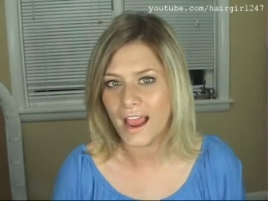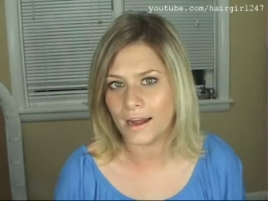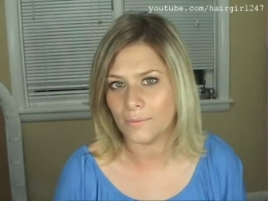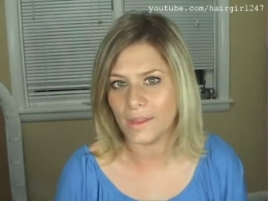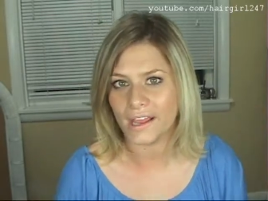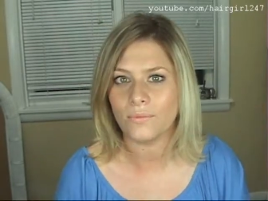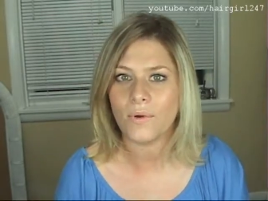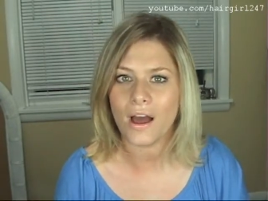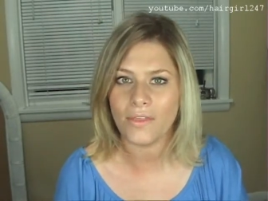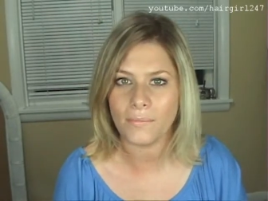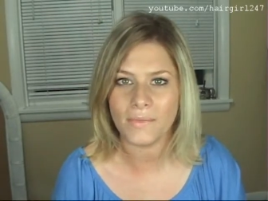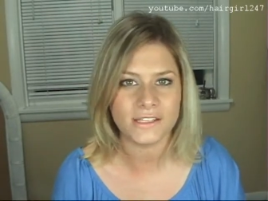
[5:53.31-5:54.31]
I'm like,
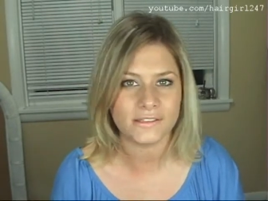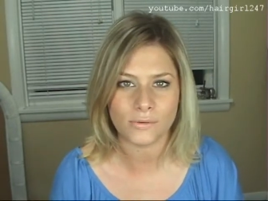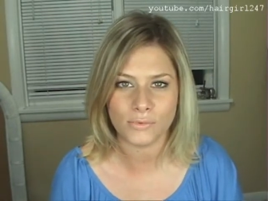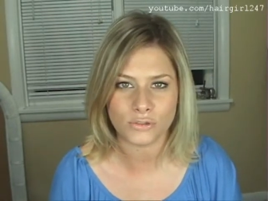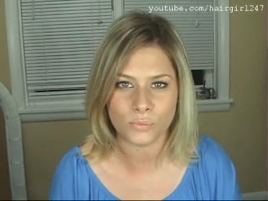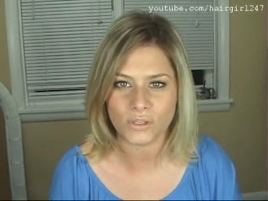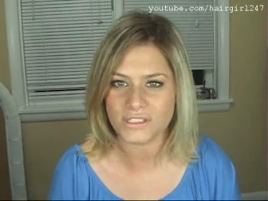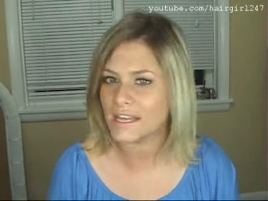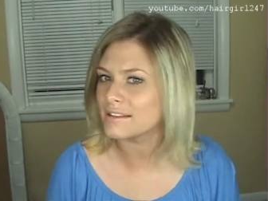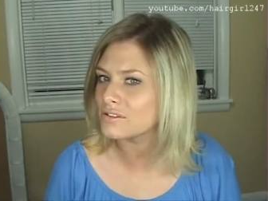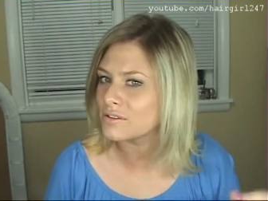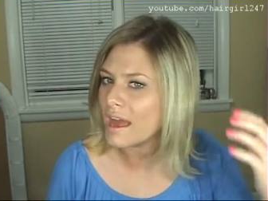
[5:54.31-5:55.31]
wow, that makes so much more
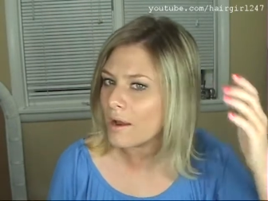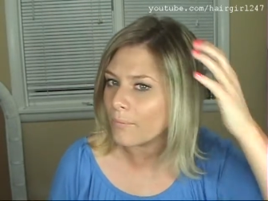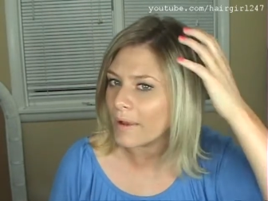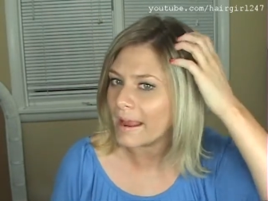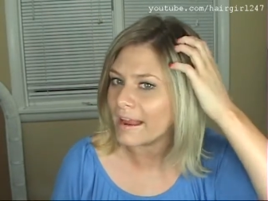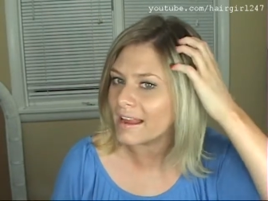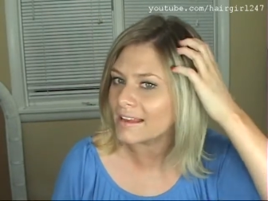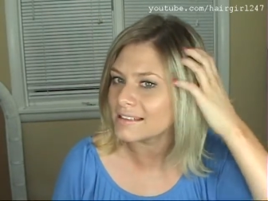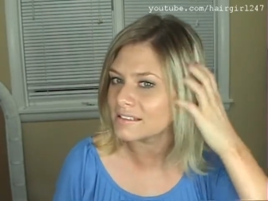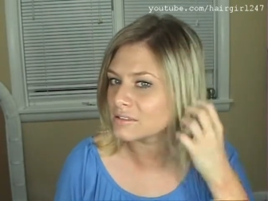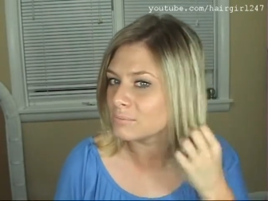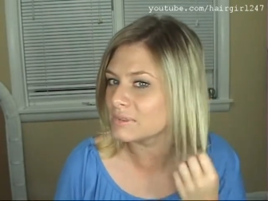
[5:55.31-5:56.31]
sense. So that way it
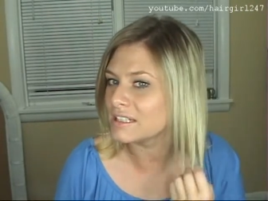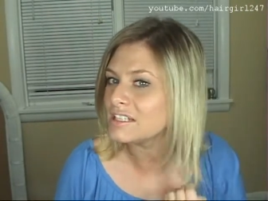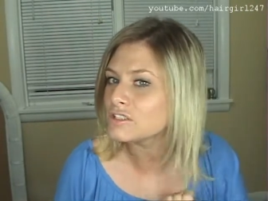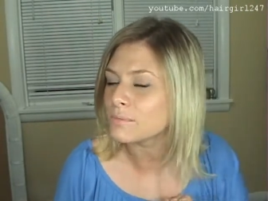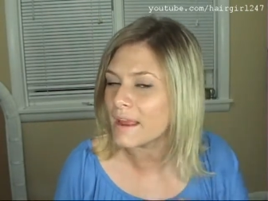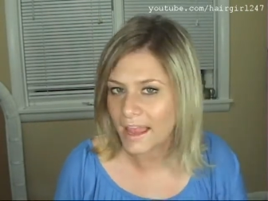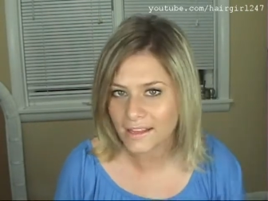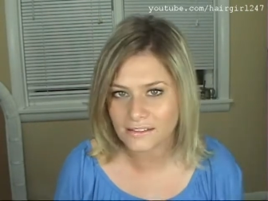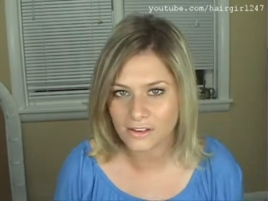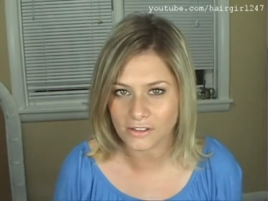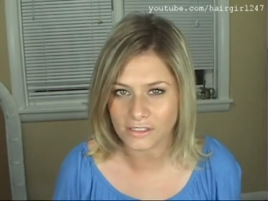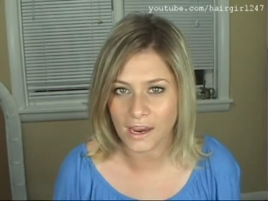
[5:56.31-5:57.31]
doesn't bleach my ends
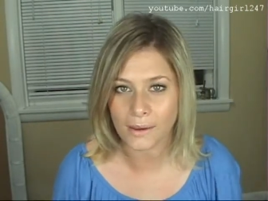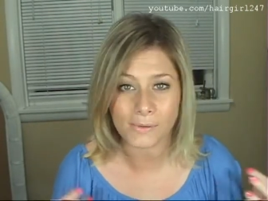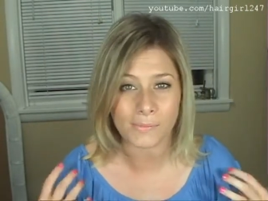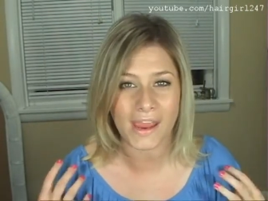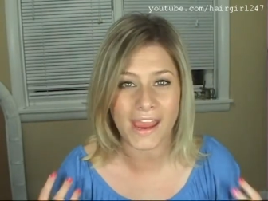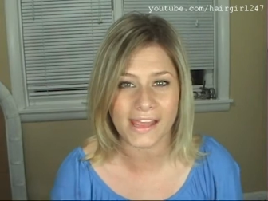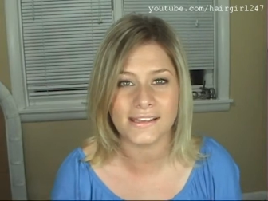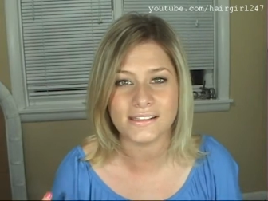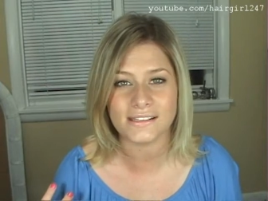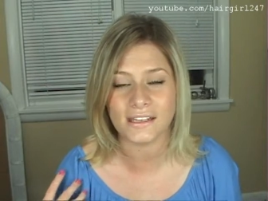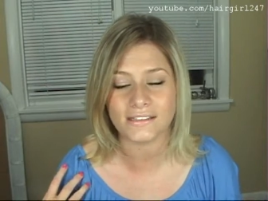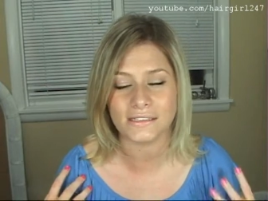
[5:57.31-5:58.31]
all the time and my
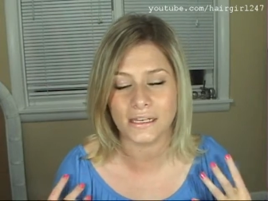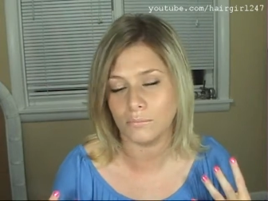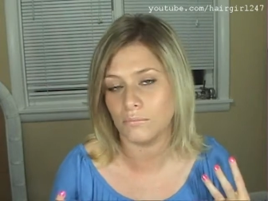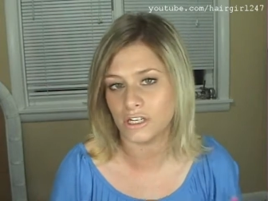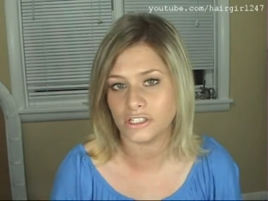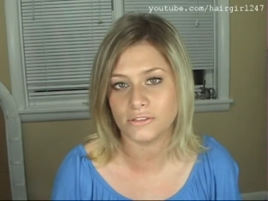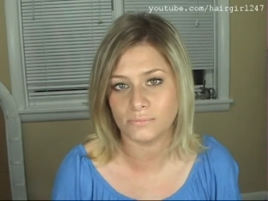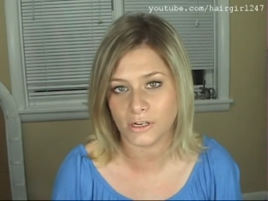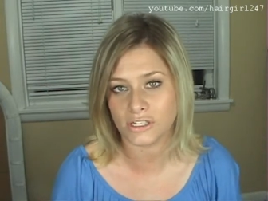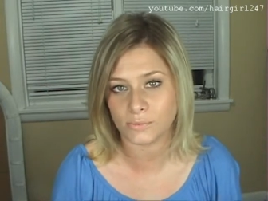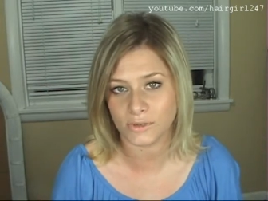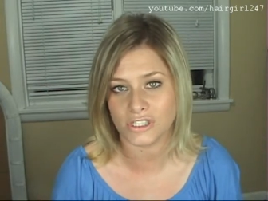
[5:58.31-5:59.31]
ends stay much,
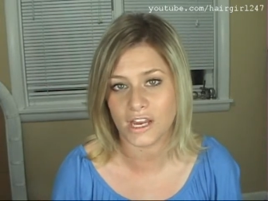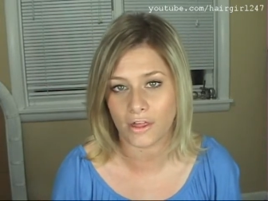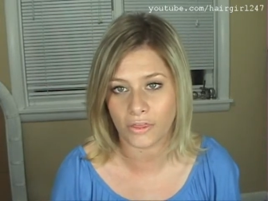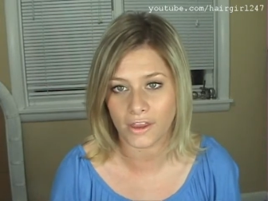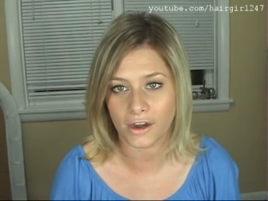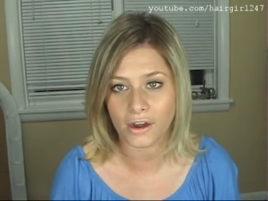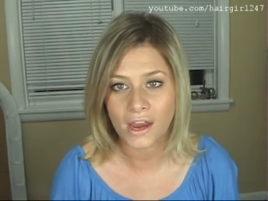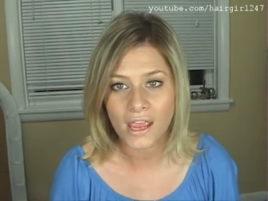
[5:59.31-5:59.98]
much, much healthier.